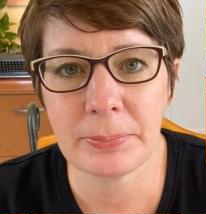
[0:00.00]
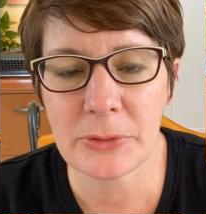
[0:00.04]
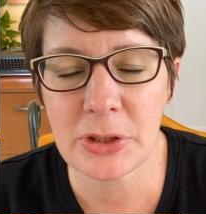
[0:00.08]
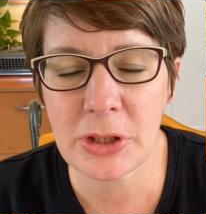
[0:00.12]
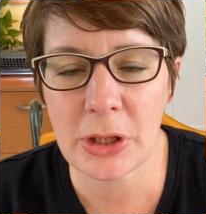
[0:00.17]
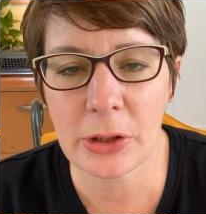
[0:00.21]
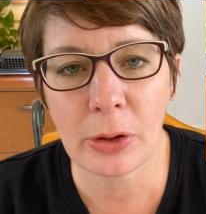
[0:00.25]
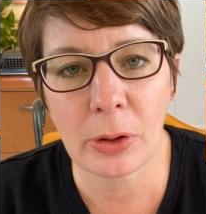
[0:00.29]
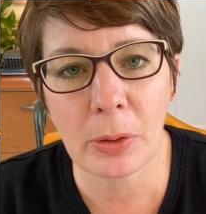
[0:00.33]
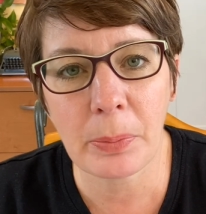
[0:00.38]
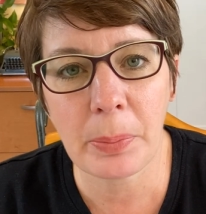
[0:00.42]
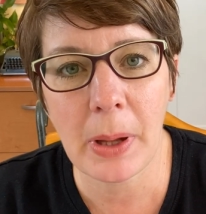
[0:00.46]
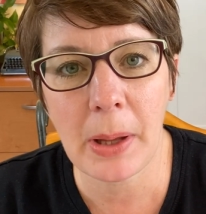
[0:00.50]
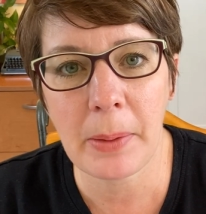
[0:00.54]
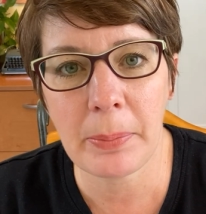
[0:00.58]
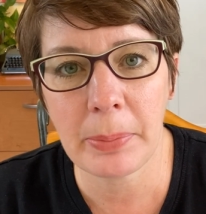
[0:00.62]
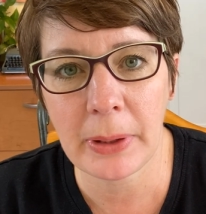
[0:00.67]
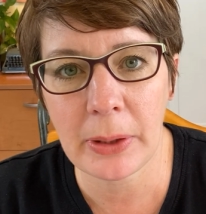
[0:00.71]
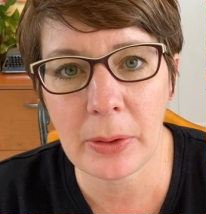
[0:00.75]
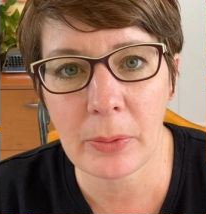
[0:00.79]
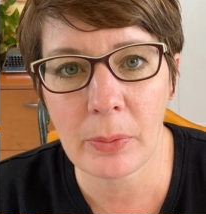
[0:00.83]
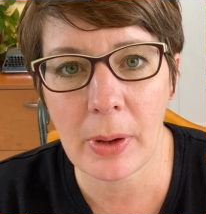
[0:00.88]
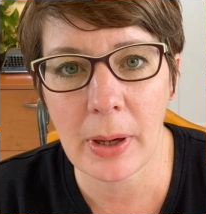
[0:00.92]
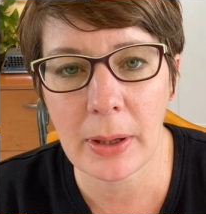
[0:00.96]
general
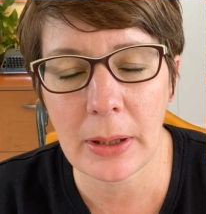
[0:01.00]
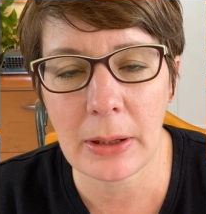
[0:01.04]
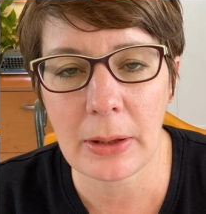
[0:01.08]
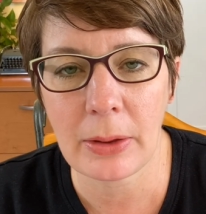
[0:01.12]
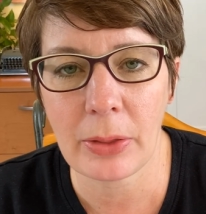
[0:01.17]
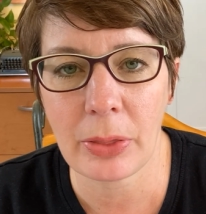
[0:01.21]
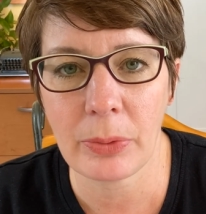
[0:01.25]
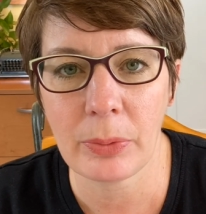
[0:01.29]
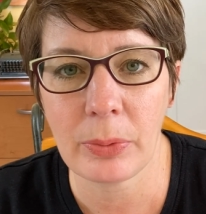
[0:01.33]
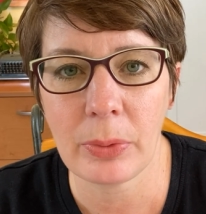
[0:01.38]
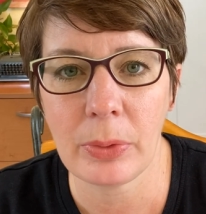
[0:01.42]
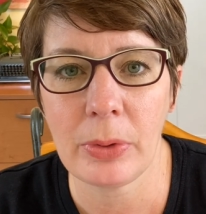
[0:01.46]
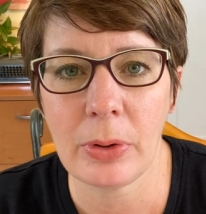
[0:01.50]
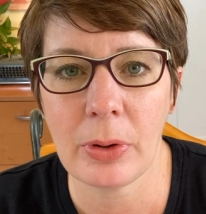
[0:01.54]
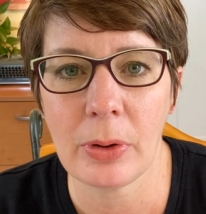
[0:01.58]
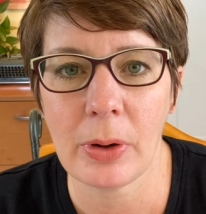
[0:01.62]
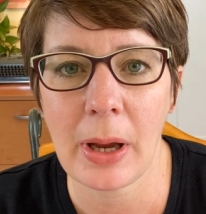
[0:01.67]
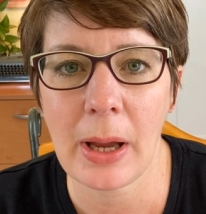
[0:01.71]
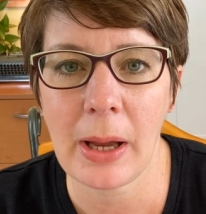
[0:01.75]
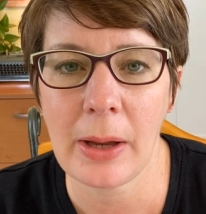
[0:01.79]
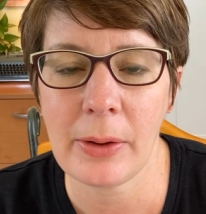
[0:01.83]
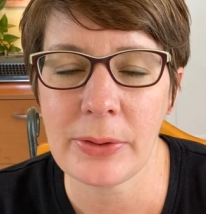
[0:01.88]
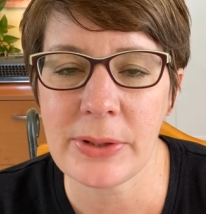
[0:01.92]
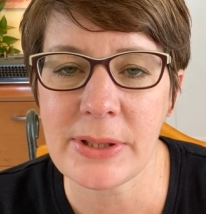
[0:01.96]
public walking through your
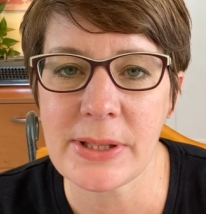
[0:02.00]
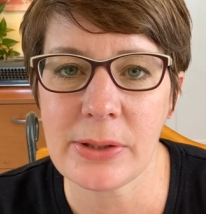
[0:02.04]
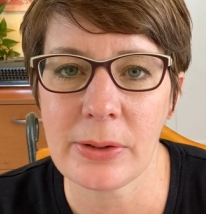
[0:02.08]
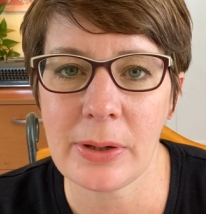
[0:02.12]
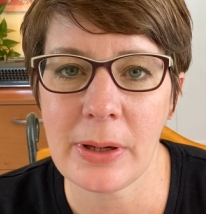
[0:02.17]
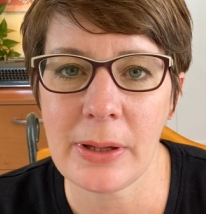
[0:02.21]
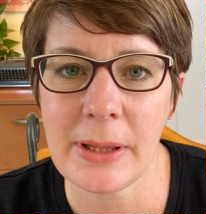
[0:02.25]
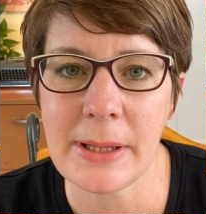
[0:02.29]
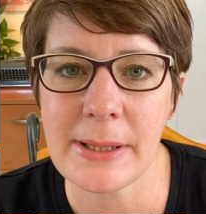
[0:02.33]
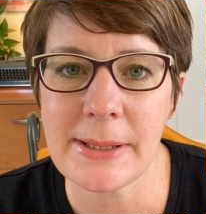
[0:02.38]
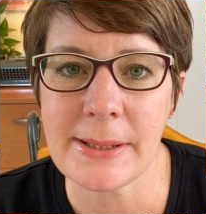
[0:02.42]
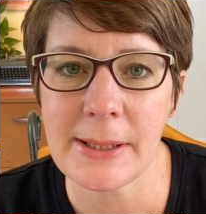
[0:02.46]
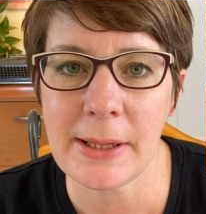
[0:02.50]
house during this